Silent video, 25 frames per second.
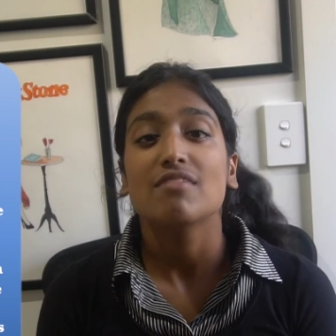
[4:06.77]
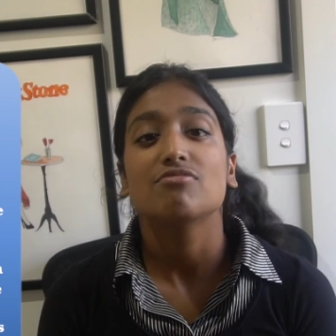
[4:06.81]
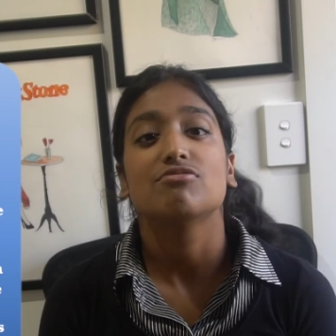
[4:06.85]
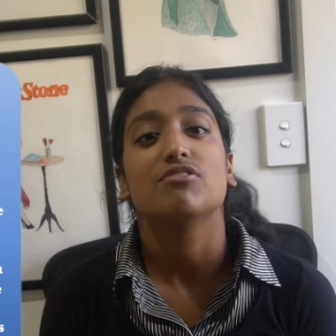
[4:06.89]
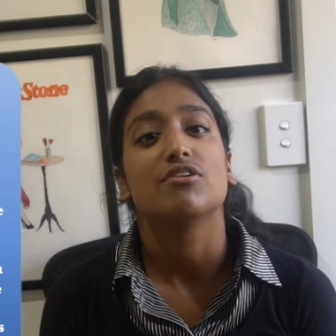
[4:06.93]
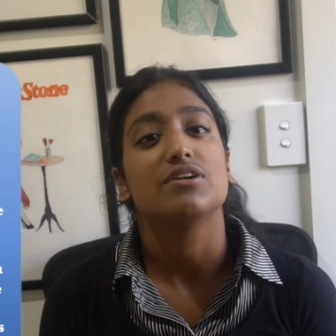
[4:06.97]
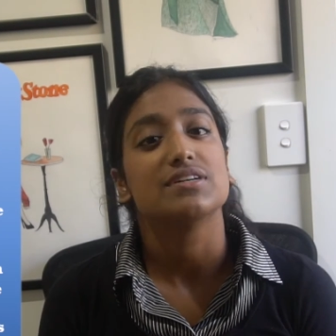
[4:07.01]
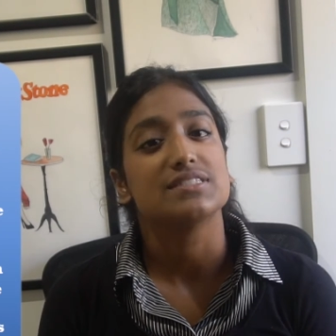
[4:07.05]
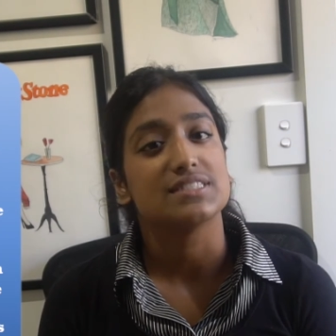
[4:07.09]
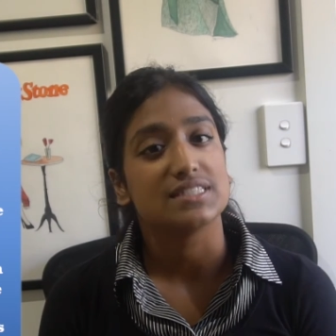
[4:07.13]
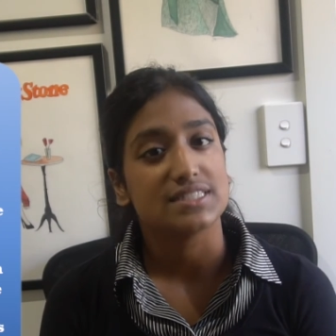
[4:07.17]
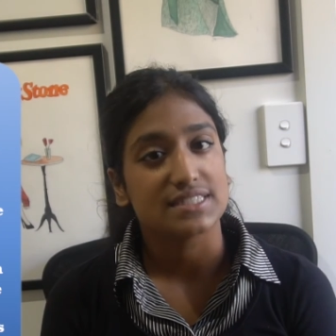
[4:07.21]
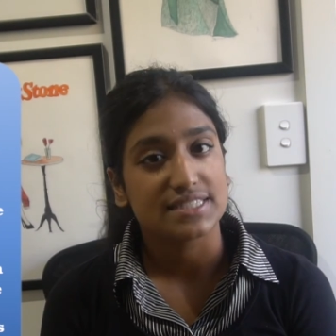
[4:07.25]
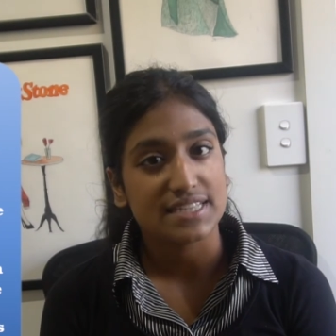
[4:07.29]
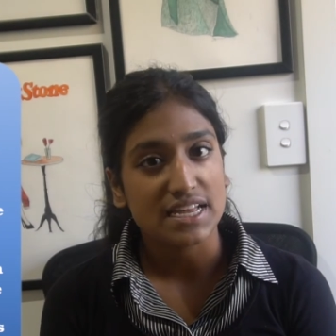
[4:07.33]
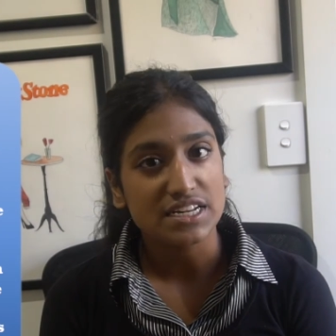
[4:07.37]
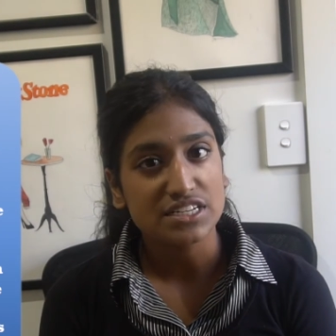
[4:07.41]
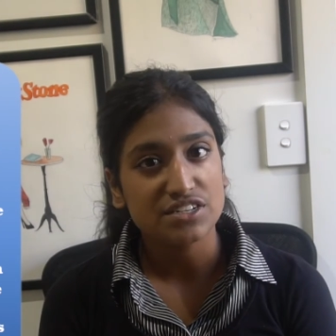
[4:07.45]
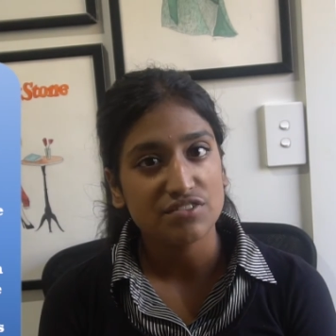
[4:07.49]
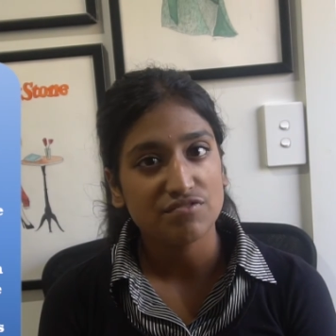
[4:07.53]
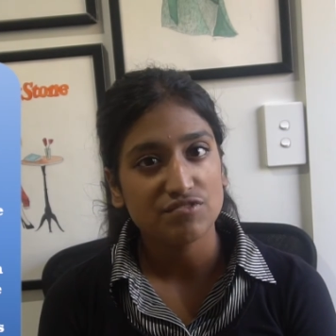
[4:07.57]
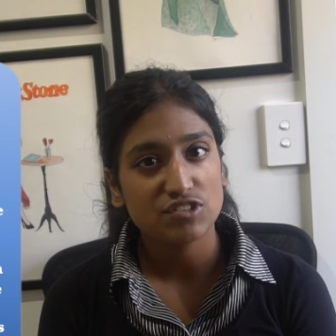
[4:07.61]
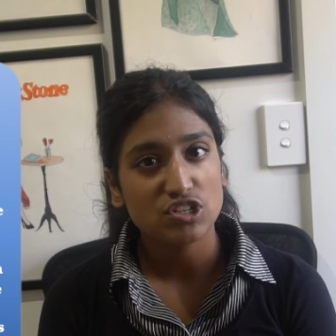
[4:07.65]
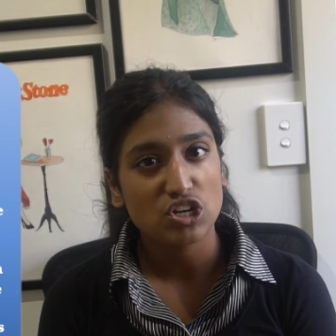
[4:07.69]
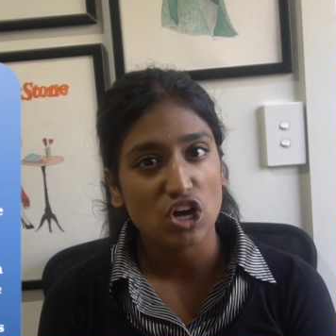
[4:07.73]
there is
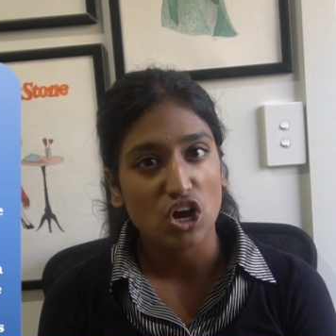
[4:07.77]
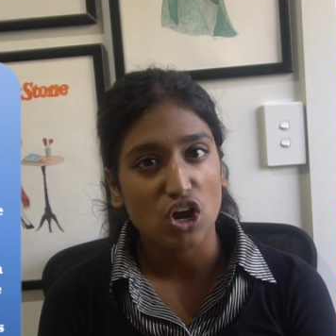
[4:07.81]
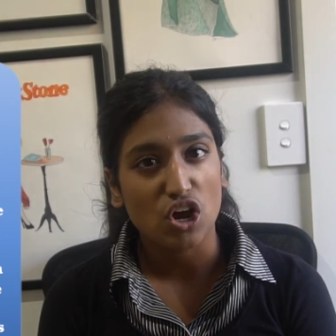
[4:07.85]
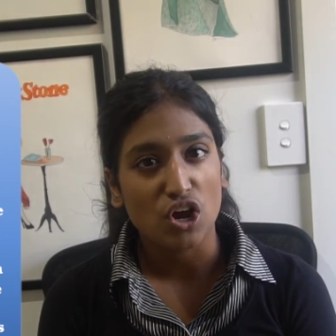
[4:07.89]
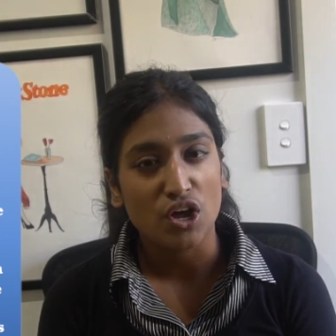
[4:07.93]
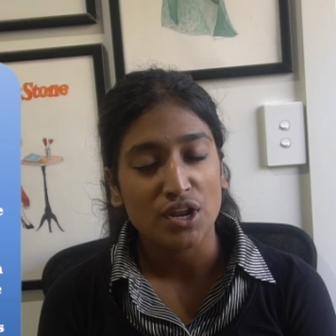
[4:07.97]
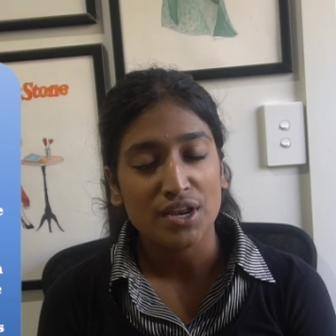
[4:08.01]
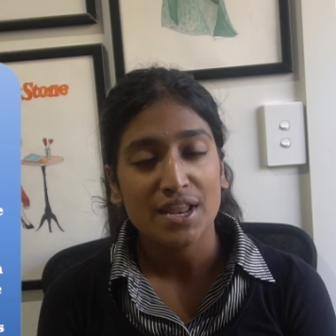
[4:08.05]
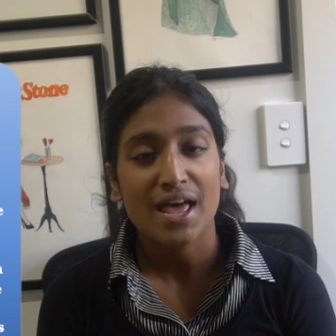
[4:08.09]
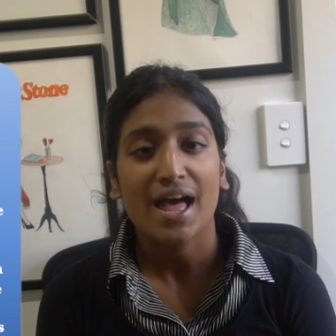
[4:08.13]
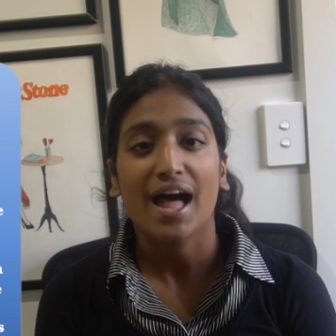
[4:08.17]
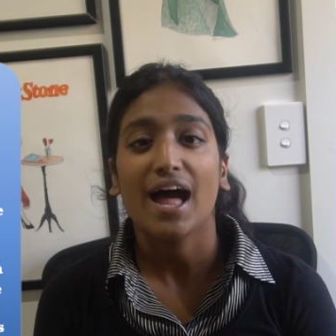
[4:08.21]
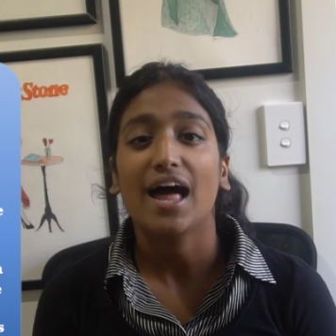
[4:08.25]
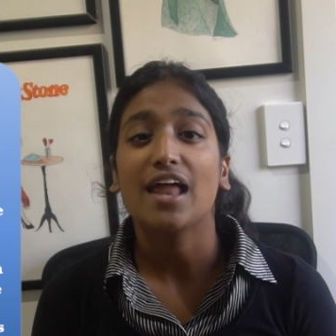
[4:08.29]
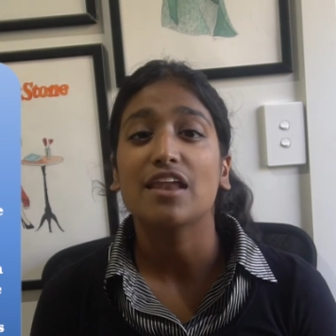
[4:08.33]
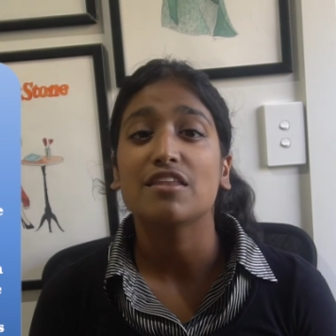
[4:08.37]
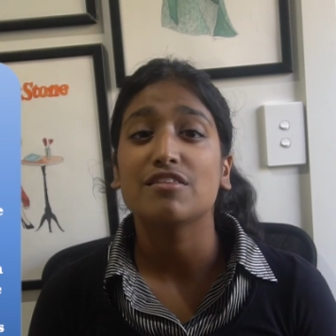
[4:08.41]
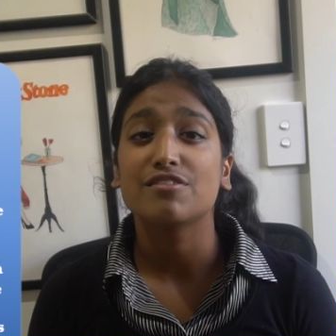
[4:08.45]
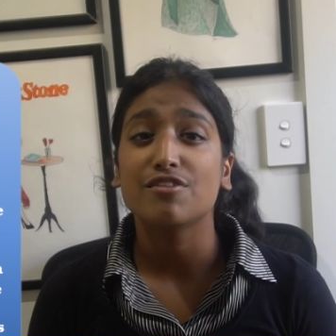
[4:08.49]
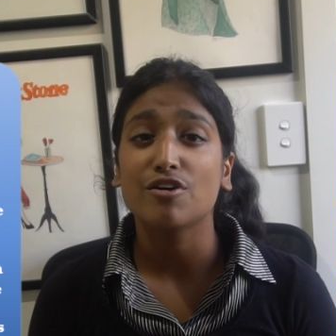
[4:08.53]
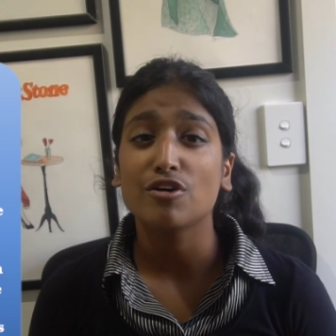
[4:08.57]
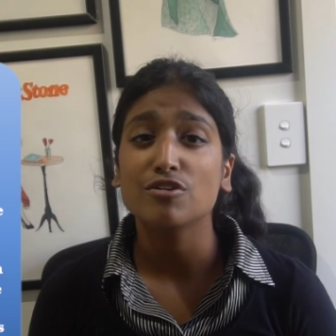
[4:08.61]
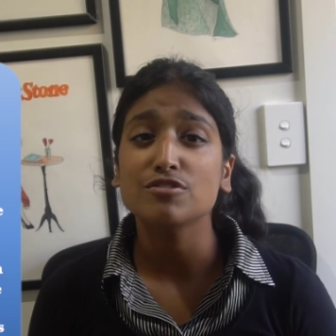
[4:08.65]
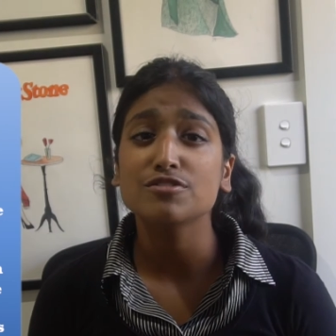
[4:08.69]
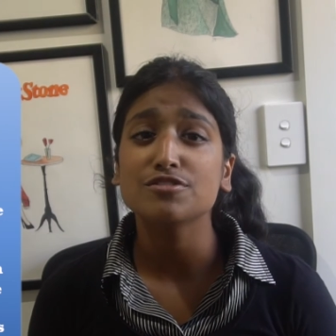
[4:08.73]
incentive to earn,
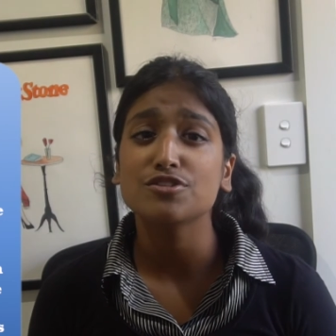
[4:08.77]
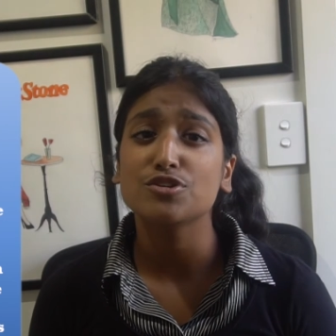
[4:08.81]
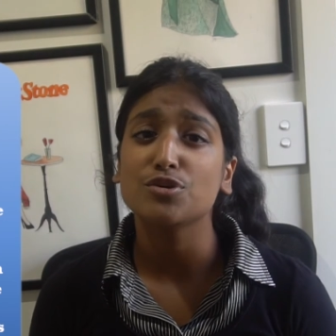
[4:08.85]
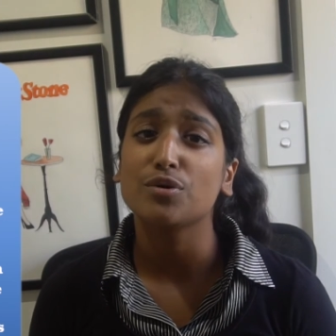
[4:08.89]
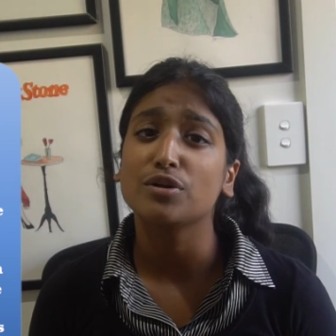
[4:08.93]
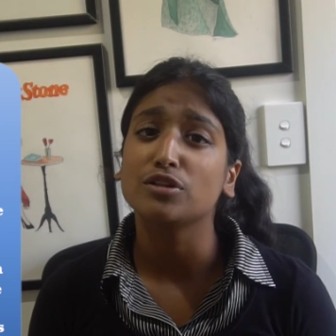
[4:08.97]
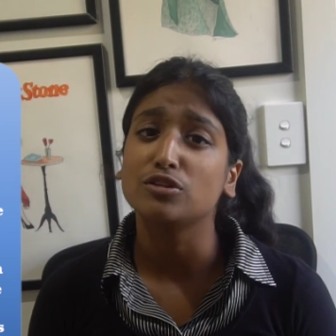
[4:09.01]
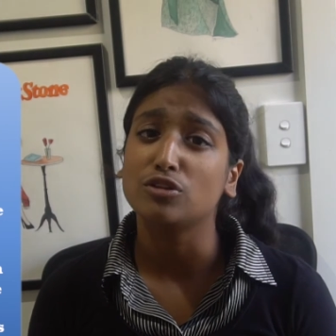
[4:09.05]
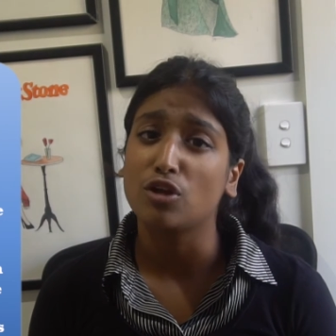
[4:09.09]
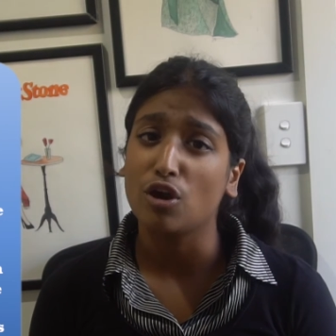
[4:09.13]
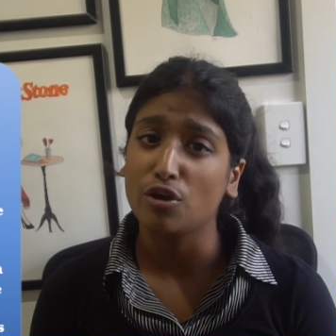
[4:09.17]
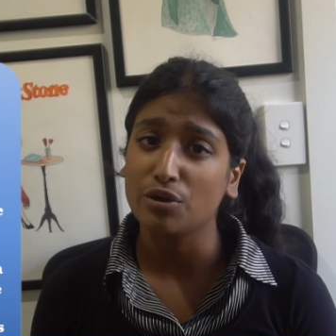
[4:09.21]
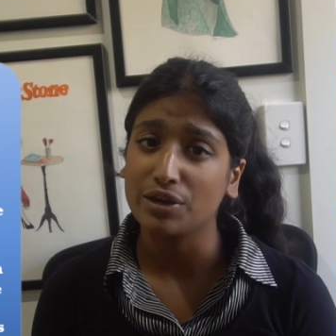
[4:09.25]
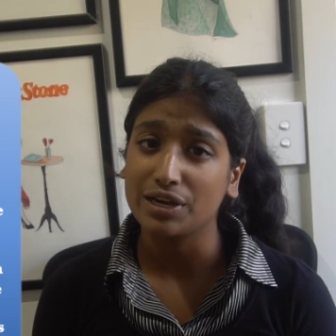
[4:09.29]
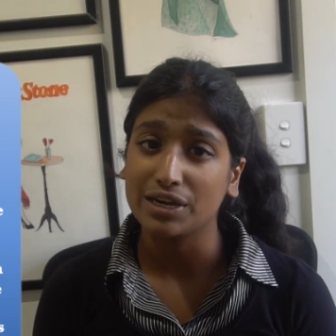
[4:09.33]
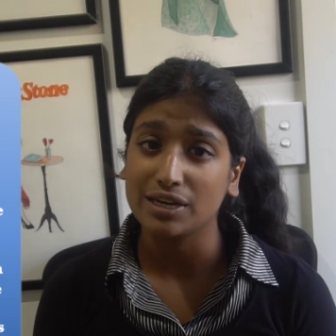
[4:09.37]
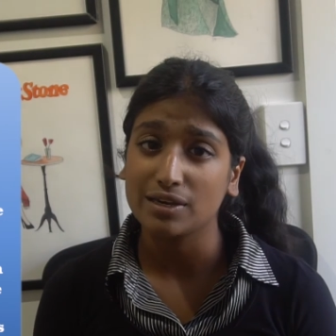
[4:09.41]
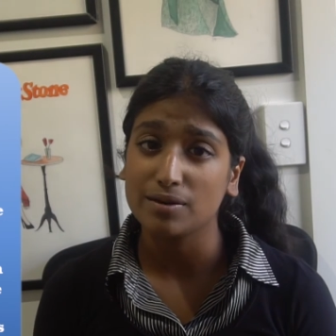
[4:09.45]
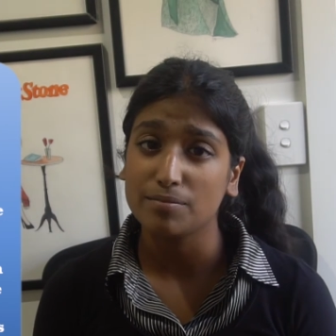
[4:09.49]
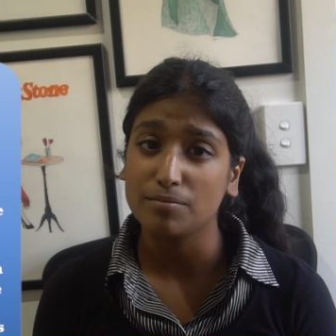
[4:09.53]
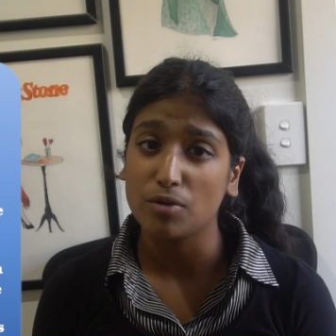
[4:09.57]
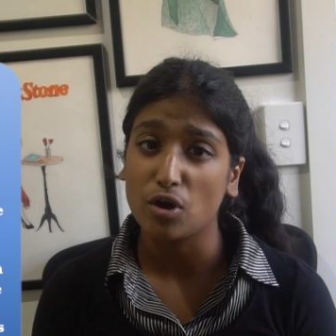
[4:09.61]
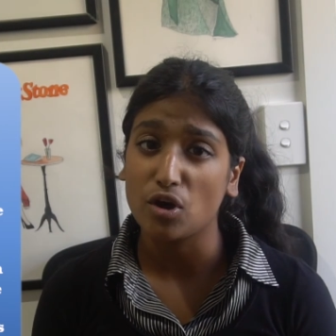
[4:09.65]
and those who are low income